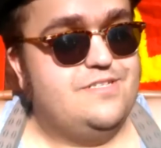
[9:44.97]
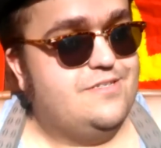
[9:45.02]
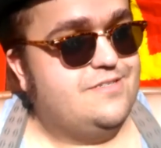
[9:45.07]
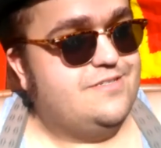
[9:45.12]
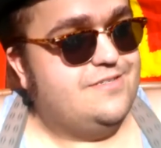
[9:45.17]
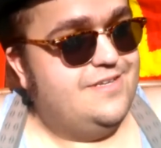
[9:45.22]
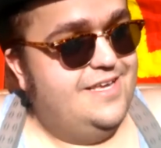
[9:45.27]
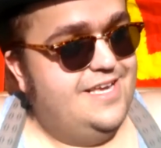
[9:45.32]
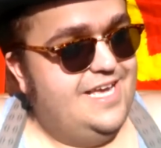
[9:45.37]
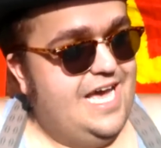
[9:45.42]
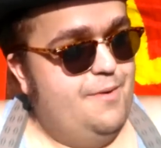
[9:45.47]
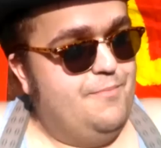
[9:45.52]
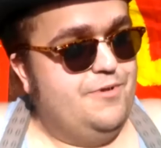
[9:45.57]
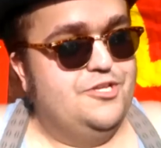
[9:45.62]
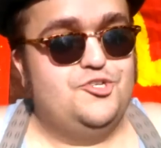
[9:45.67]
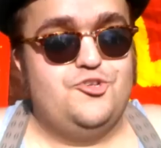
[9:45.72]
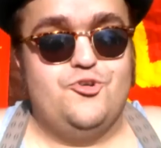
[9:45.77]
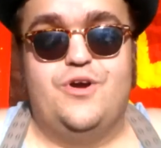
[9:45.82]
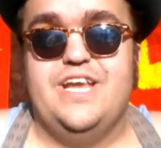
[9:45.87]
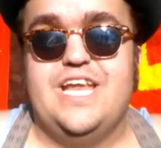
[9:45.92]
I'm
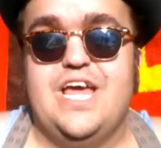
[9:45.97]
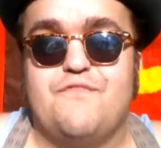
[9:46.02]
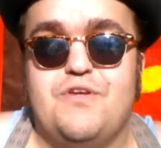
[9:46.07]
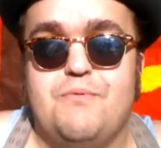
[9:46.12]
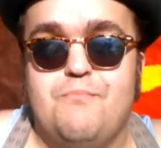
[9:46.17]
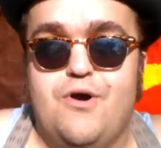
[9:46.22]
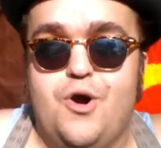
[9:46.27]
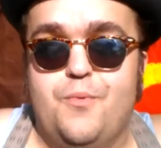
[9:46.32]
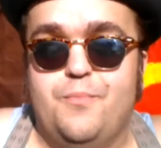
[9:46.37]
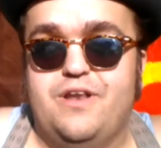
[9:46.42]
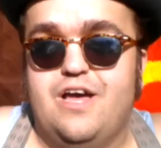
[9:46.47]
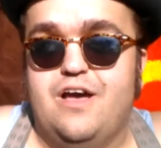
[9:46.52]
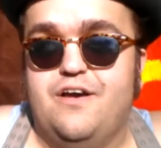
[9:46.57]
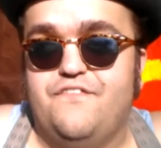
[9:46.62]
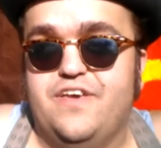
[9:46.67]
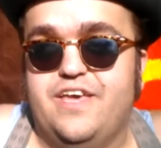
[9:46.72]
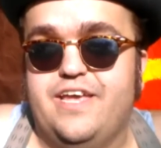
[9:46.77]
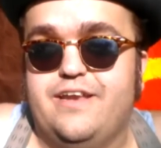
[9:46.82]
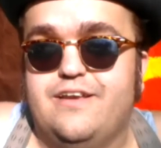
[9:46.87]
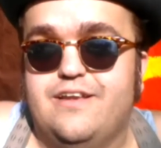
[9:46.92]
enjoying every moment of
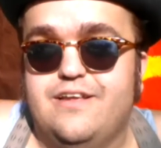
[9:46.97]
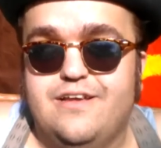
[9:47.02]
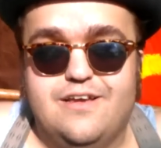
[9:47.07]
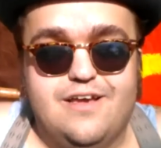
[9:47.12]
it.